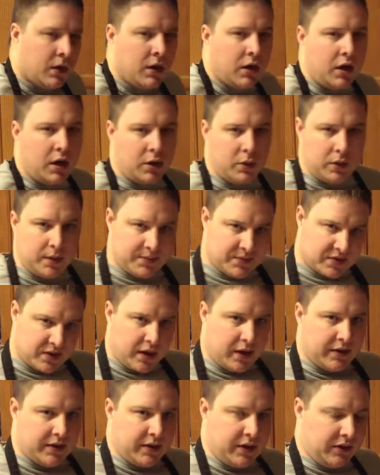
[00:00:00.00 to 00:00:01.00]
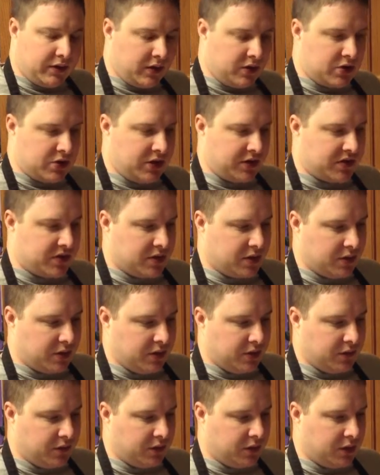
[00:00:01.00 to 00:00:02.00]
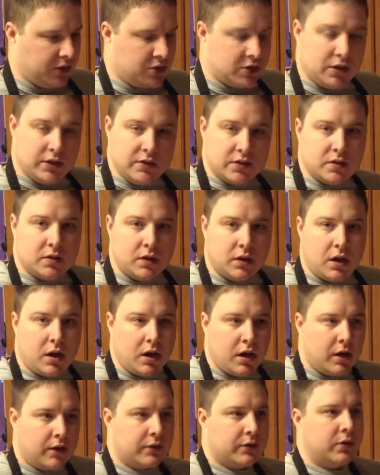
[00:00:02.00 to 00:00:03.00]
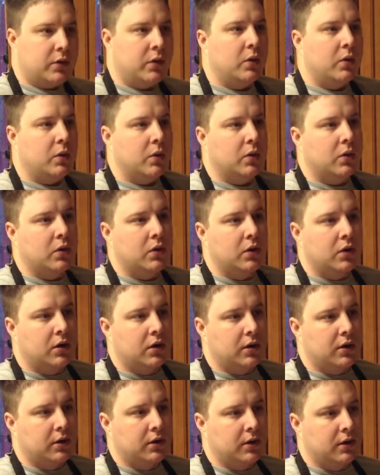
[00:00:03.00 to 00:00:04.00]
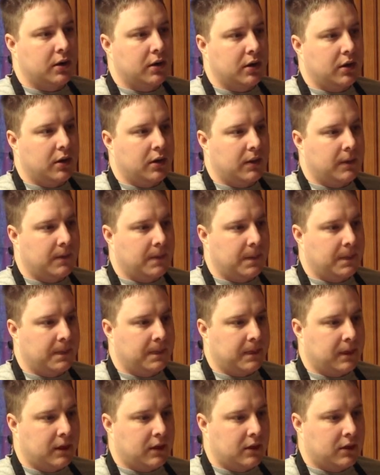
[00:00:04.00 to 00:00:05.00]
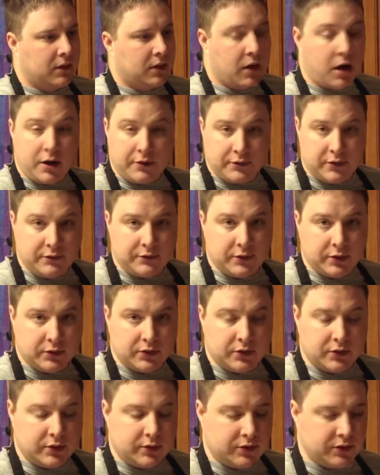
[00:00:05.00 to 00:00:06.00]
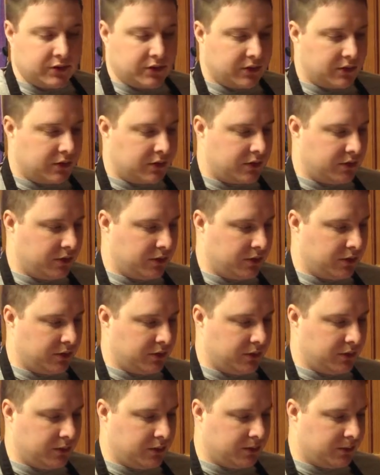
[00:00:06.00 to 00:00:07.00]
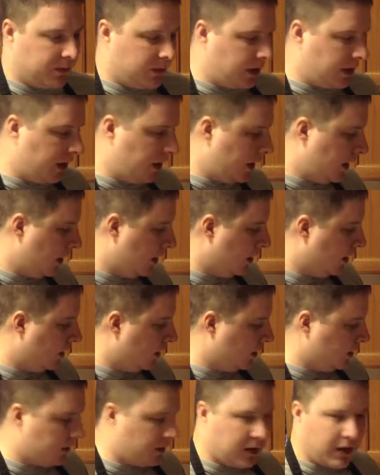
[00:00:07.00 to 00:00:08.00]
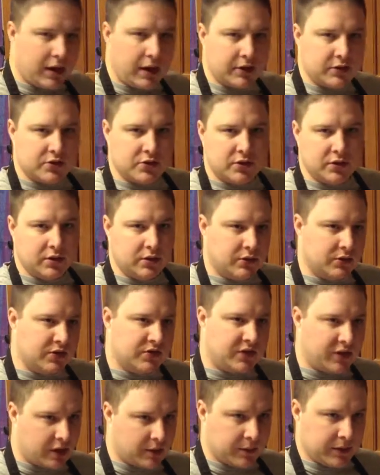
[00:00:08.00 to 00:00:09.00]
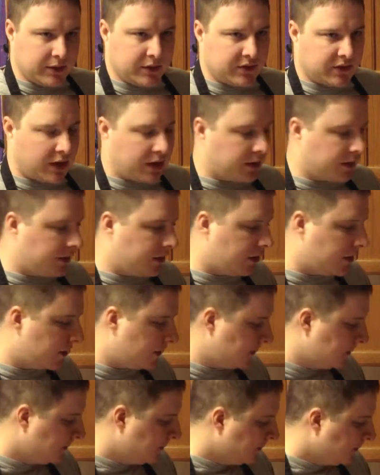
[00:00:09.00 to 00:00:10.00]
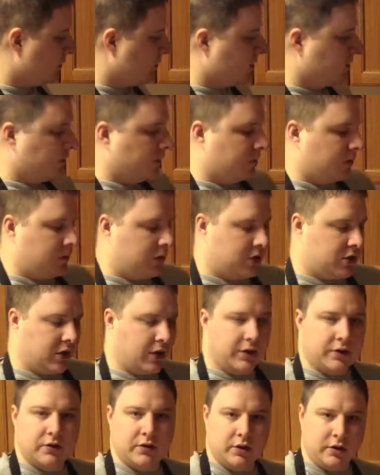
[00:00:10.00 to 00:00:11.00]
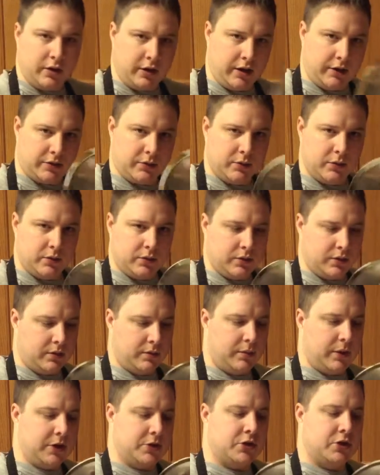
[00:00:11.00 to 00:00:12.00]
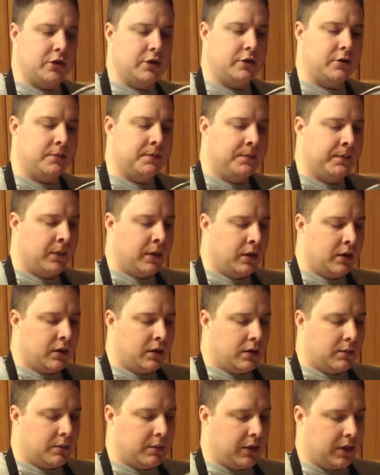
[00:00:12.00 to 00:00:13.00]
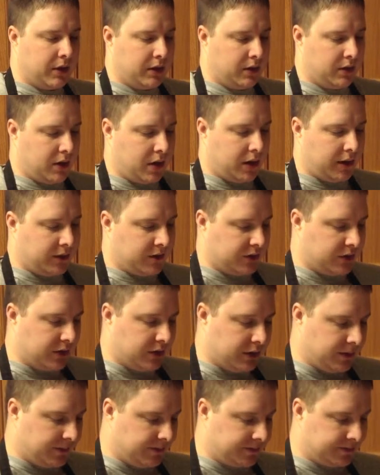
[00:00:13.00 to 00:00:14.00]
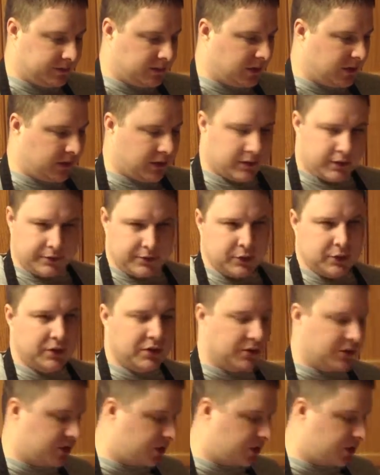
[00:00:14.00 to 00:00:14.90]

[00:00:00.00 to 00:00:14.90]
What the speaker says: On a website they suggested using cheesecloth or coffee filters to get any extra little sediments out of there. Chunks can get through the mesh here, but honestly a few little